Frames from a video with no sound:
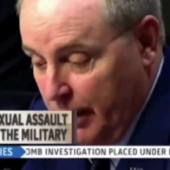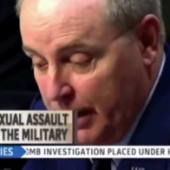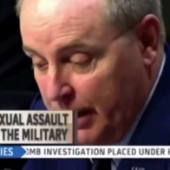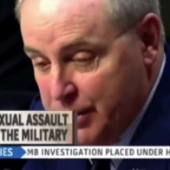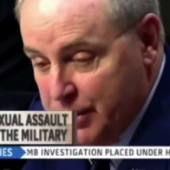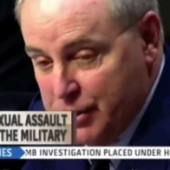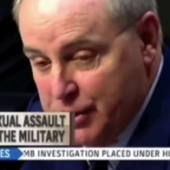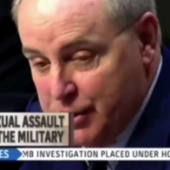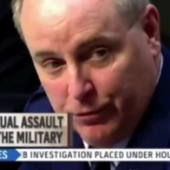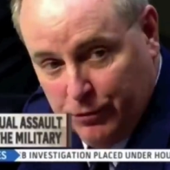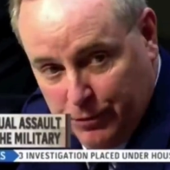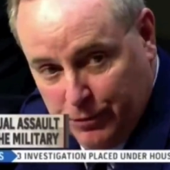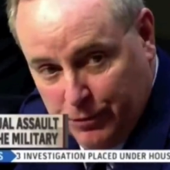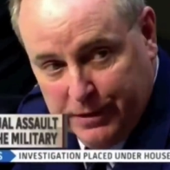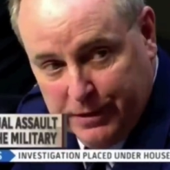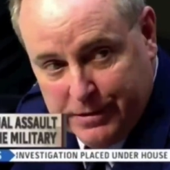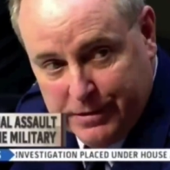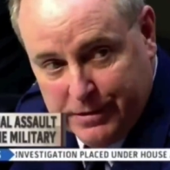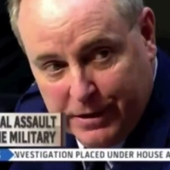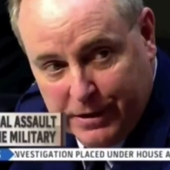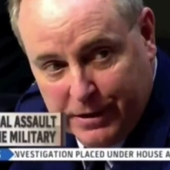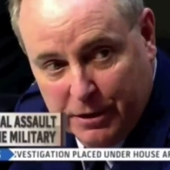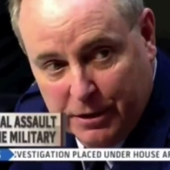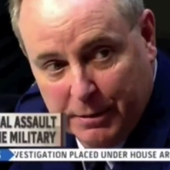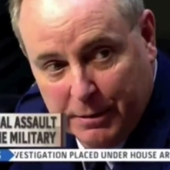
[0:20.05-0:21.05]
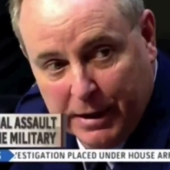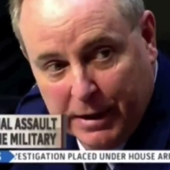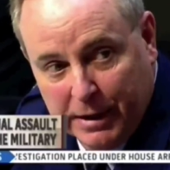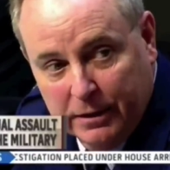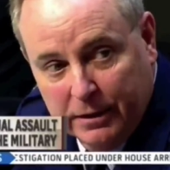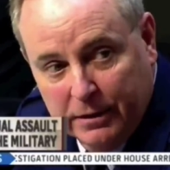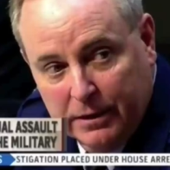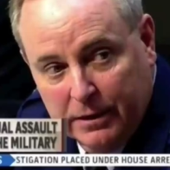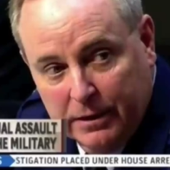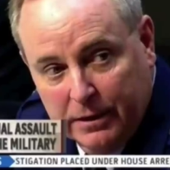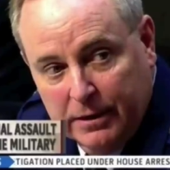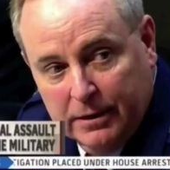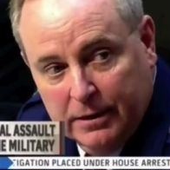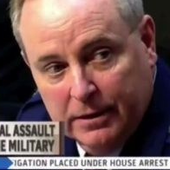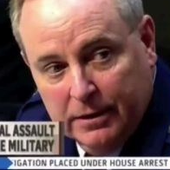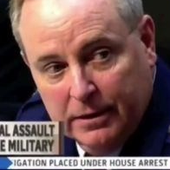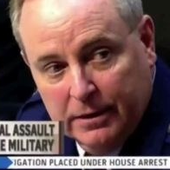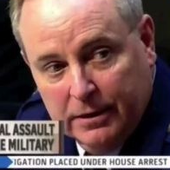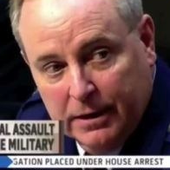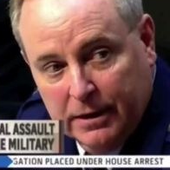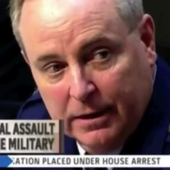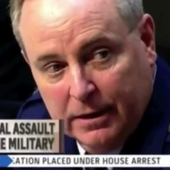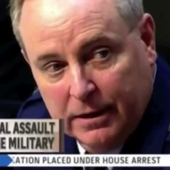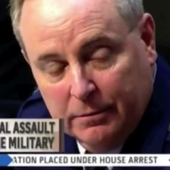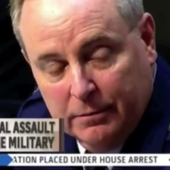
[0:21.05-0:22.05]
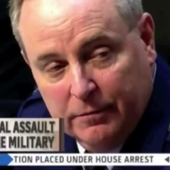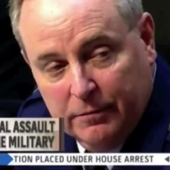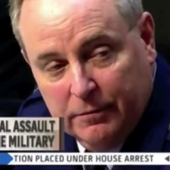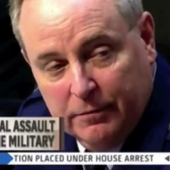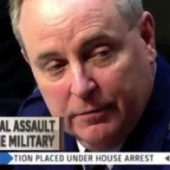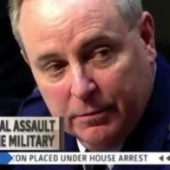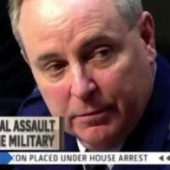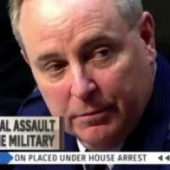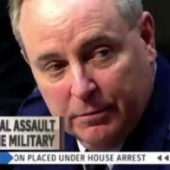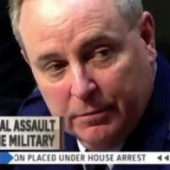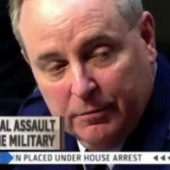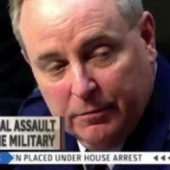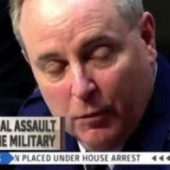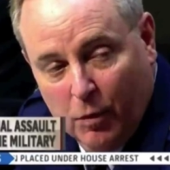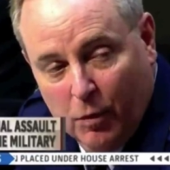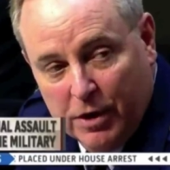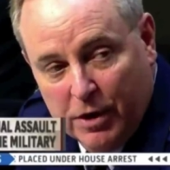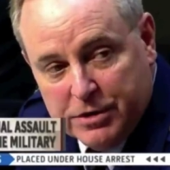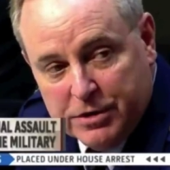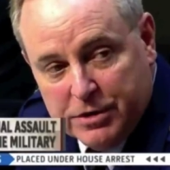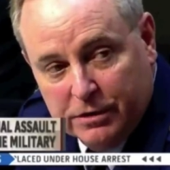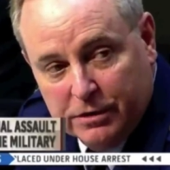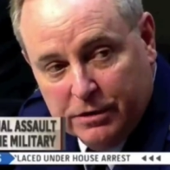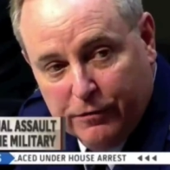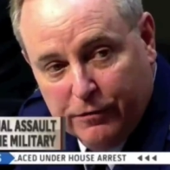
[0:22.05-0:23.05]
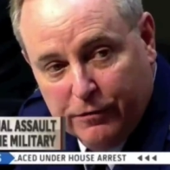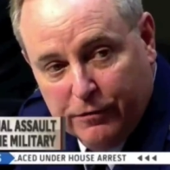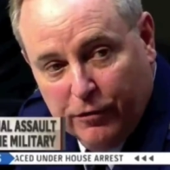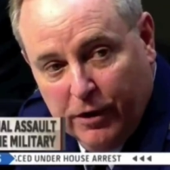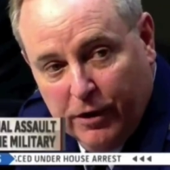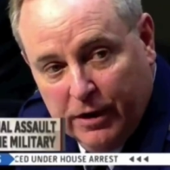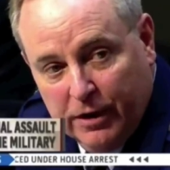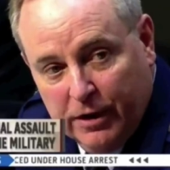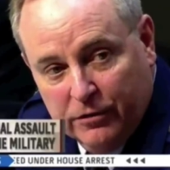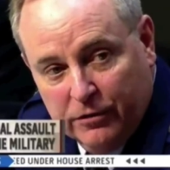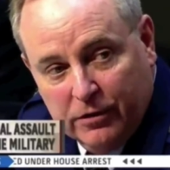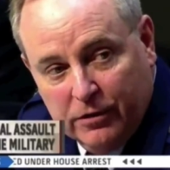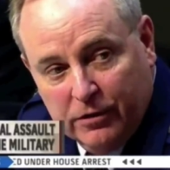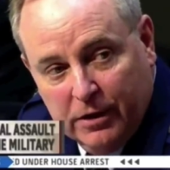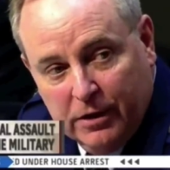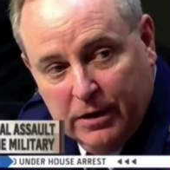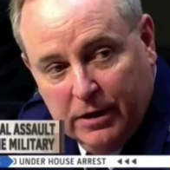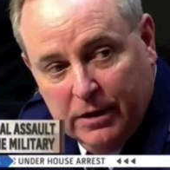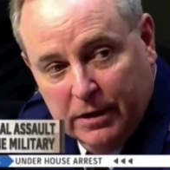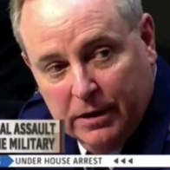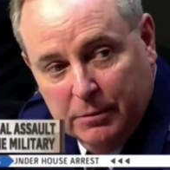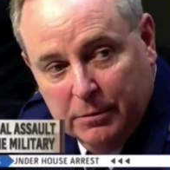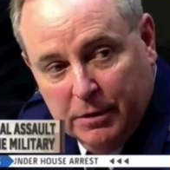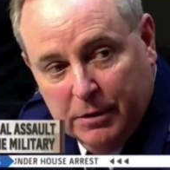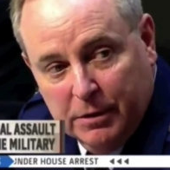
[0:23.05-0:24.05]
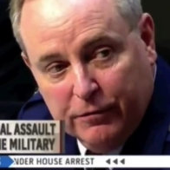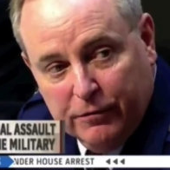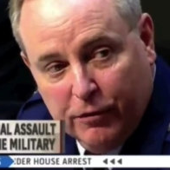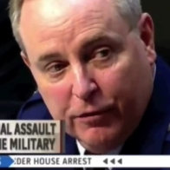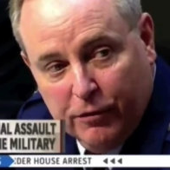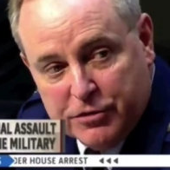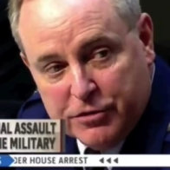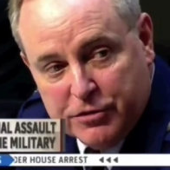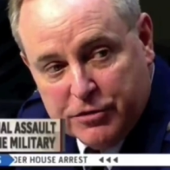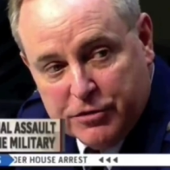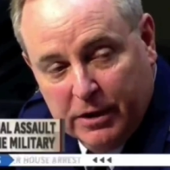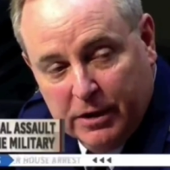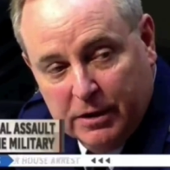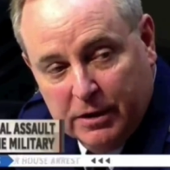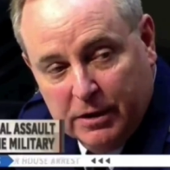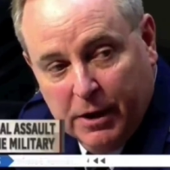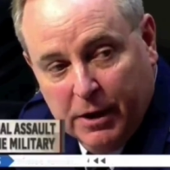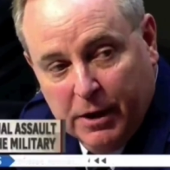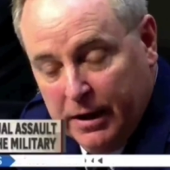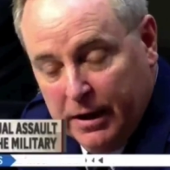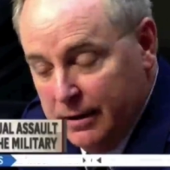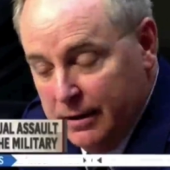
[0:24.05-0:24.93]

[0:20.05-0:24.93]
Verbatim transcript: children can tell you about uh, from watching their friends and being frustrated by it.